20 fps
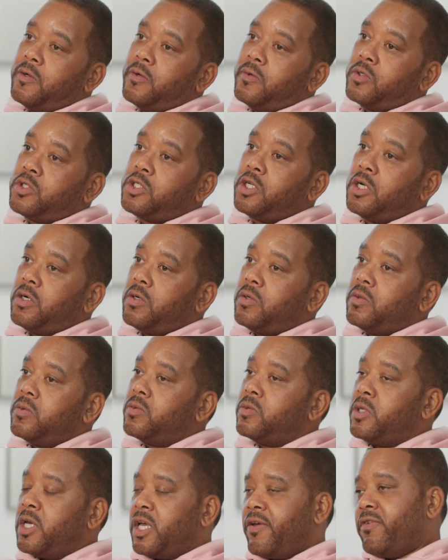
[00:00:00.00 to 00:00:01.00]
So
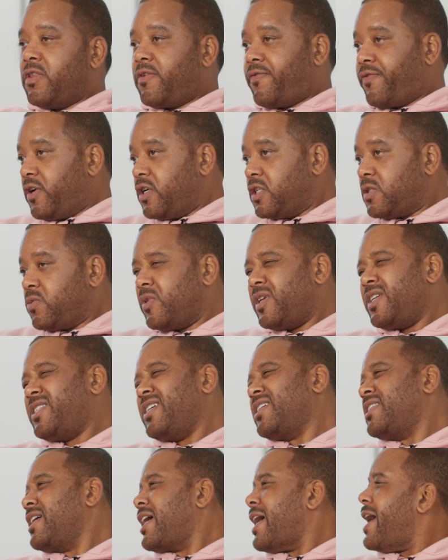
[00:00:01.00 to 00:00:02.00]
they give you the first one. It
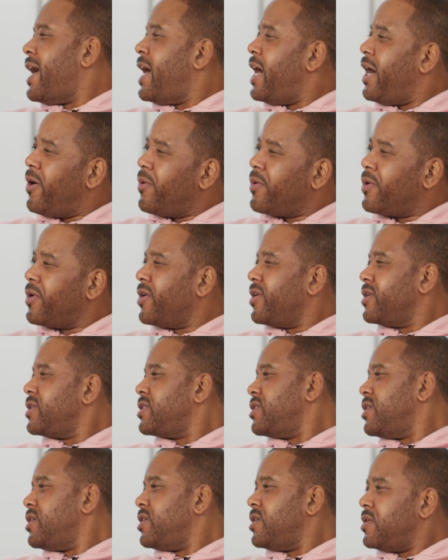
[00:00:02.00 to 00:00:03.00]
takes like an hour or
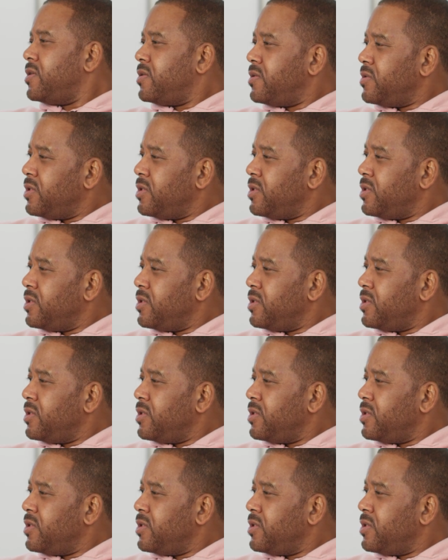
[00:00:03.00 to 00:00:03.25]
so.